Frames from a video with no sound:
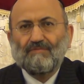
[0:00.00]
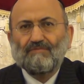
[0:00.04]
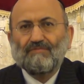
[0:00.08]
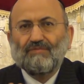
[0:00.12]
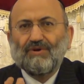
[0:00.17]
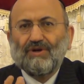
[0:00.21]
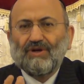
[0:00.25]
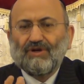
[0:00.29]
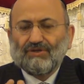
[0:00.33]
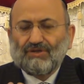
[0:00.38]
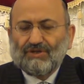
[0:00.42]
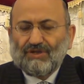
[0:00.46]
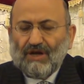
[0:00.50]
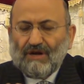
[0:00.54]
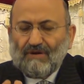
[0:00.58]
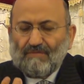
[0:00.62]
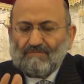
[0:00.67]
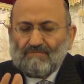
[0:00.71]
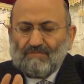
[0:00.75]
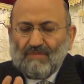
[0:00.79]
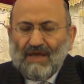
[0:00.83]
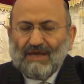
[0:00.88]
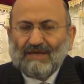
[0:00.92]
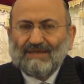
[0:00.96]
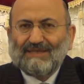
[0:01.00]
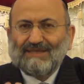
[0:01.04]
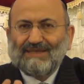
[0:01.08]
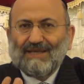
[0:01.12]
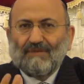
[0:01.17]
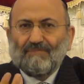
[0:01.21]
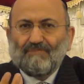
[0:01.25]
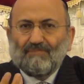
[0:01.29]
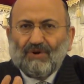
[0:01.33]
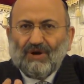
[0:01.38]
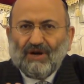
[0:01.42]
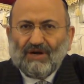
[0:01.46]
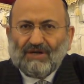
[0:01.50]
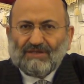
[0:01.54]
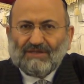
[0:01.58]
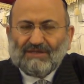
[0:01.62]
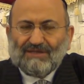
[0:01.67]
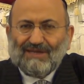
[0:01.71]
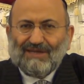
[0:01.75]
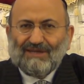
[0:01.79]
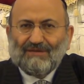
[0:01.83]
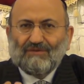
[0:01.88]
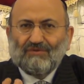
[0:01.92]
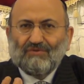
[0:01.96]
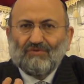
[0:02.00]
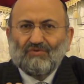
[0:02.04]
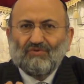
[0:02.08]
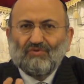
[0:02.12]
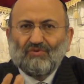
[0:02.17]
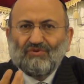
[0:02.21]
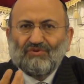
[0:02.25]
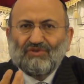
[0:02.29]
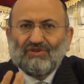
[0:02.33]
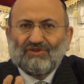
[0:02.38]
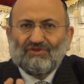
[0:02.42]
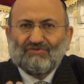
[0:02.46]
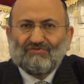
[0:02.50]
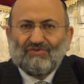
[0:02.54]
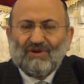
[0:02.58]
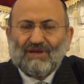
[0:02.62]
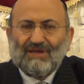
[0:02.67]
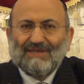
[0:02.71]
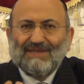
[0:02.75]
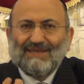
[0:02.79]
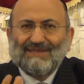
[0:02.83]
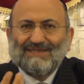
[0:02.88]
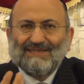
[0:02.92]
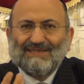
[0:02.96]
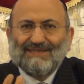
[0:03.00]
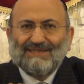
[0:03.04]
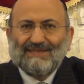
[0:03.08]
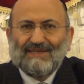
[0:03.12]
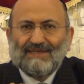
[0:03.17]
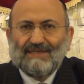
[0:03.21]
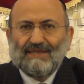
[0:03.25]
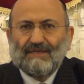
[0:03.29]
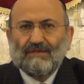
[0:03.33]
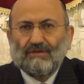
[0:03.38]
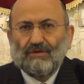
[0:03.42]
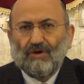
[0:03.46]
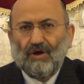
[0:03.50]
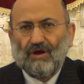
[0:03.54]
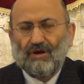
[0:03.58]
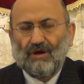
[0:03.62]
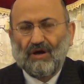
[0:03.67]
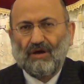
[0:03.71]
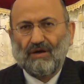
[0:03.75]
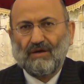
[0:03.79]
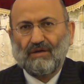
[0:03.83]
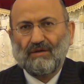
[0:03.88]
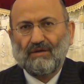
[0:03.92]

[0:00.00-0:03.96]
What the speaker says: Pressure makes a person to do the greatest sin in Torah.